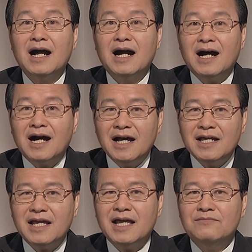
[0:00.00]

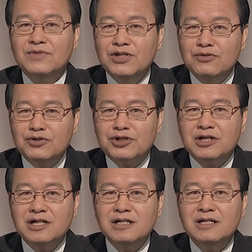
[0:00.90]
I am
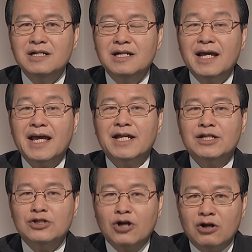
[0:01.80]
neutral
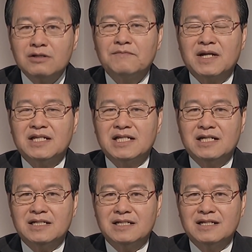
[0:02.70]
and
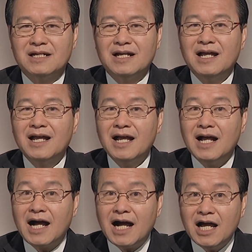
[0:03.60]
non-partisan.
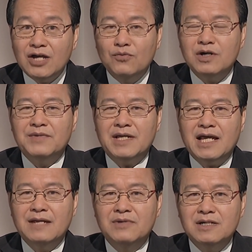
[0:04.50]
I will be
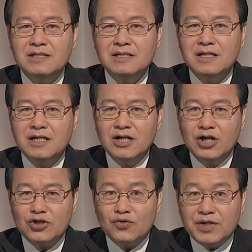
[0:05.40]
able
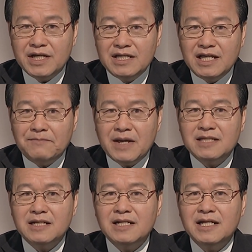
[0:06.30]
to
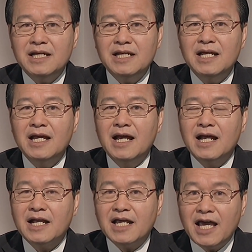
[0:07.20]
independently
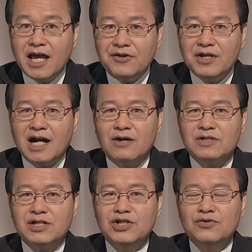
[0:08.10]
carry out
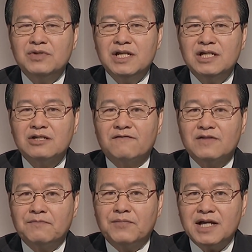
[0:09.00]
the duties of
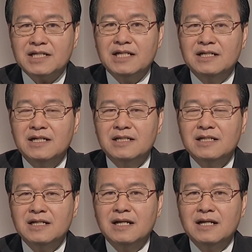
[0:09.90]
the president,